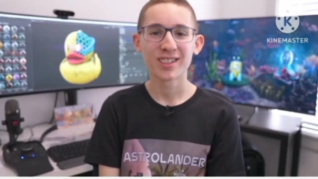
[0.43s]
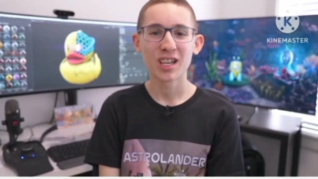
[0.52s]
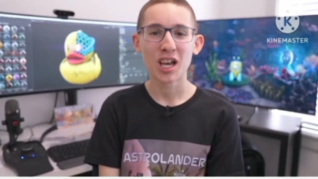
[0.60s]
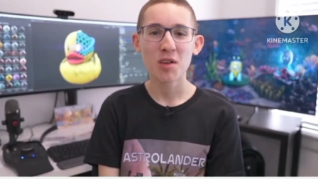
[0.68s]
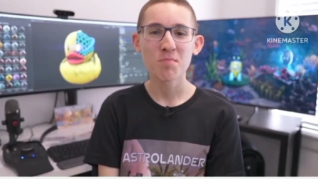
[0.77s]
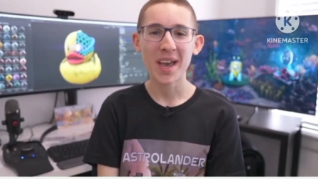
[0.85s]

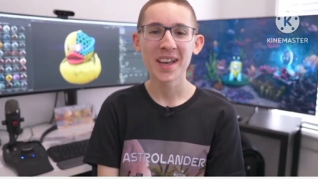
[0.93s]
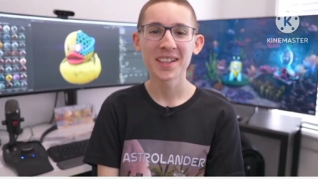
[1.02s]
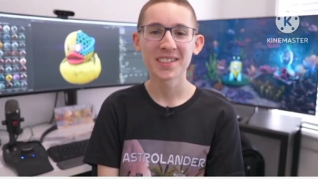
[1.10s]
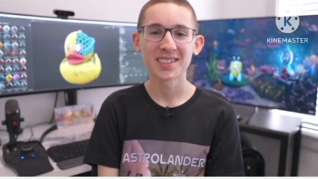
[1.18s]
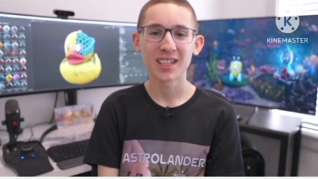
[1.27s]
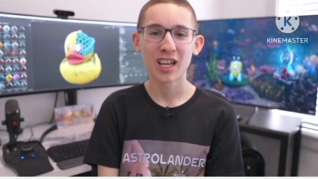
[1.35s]
I'm Max,
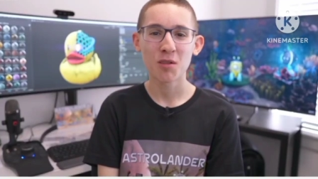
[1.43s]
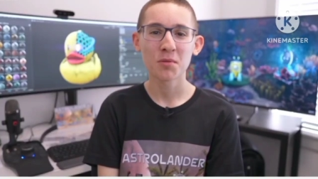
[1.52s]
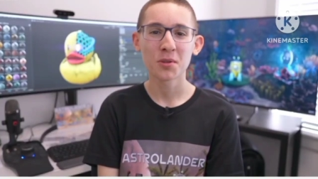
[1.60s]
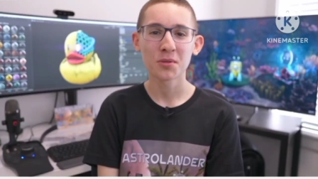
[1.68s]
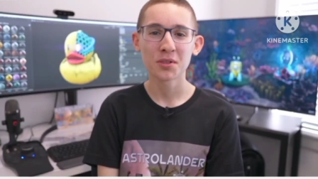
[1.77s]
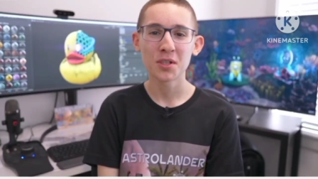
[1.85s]
I'm
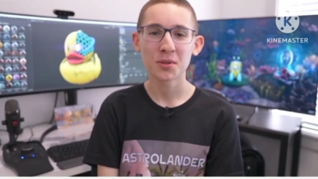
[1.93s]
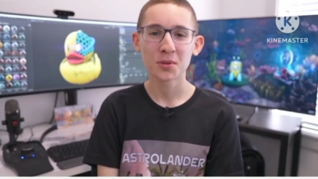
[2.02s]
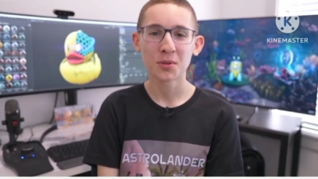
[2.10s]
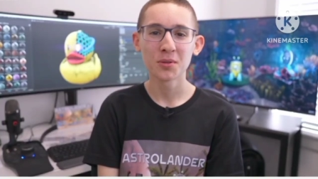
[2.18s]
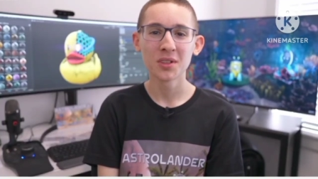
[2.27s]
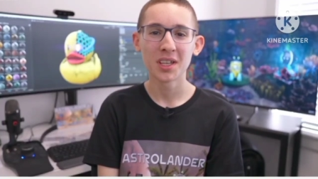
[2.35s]
13 years
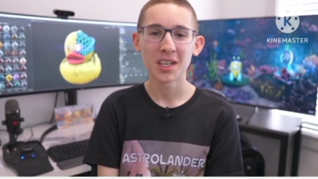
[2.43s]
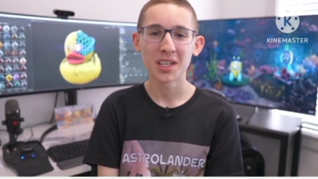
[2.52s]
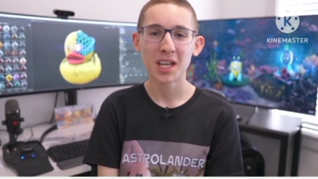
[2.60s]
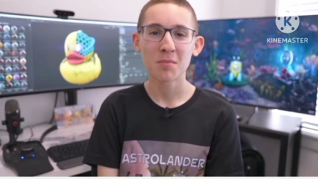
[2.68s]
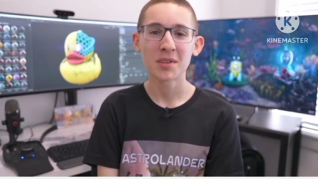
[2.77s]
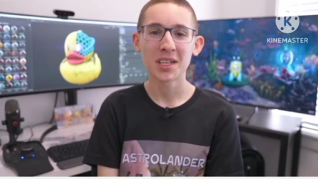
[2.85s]
old, and
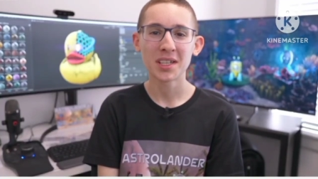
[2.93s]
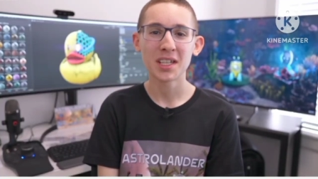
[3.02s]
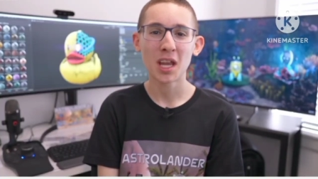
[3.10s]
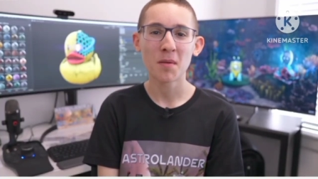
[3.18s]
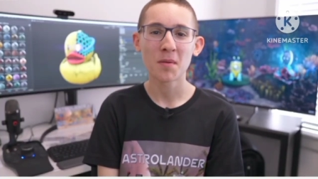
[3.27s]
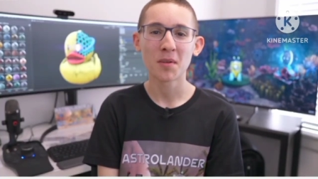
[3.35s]
I'm an indie
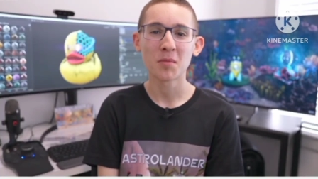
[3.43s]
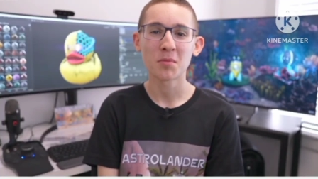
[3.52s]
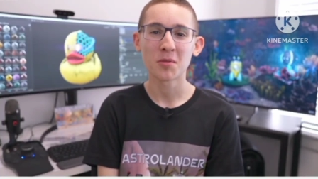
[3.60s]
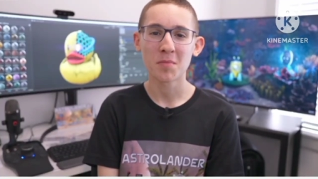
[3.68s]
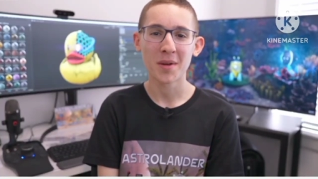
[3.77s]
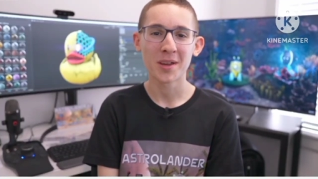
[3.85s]
game developer
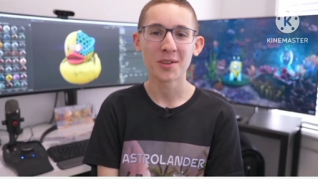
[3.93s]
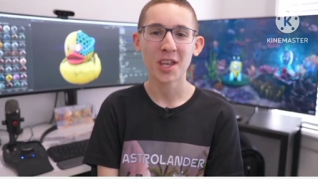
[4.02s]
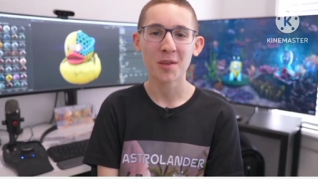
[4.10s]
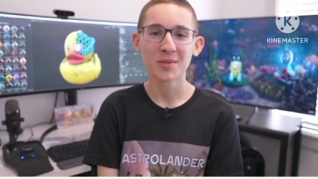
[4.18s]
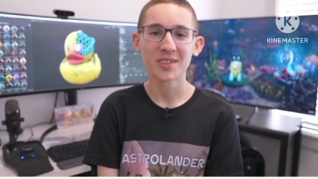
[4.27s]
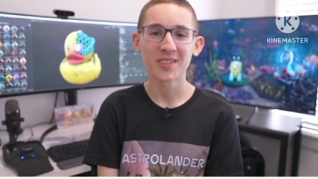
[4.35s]
with my own
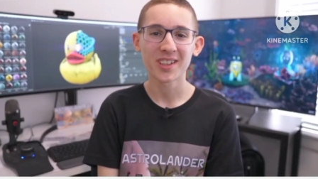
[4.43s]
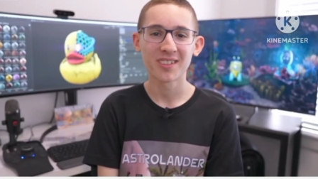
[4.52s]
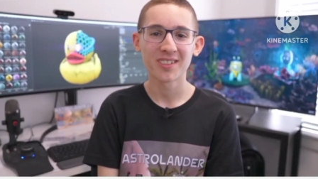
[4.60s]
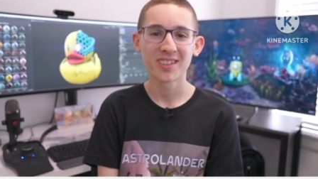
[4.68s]
game studio.